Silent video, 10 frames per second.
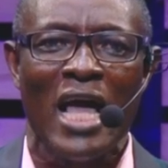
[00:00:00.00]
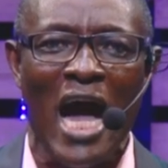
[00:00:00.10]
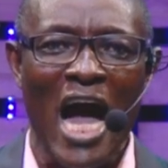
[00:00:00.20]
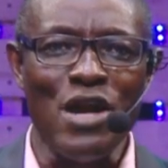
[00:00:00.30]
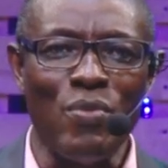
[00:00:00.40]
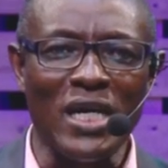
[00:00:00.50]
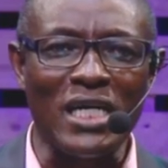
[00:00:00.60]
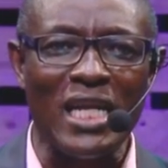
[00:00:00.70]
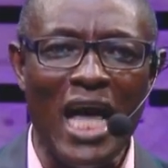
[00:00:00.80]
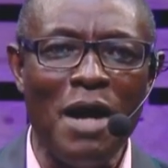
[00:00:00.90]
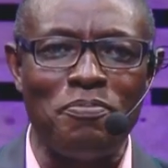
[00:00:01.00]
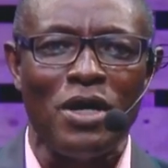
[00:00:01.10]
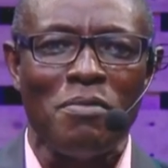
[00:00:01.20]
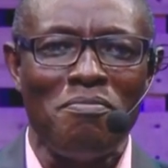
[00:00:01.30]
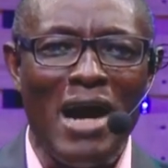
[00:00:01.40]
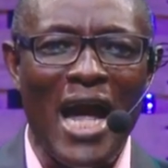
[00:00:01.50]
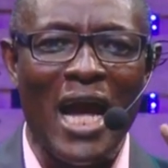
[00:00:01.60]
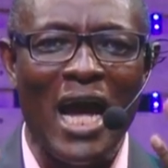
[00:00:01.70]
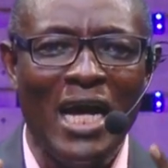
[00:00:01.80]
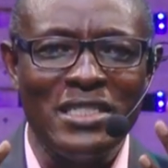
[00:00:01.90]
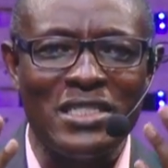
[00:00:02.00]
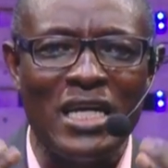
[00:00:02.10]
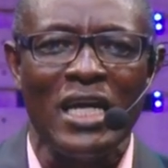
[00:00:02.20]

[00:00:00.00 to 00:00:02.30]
I will clap my hands.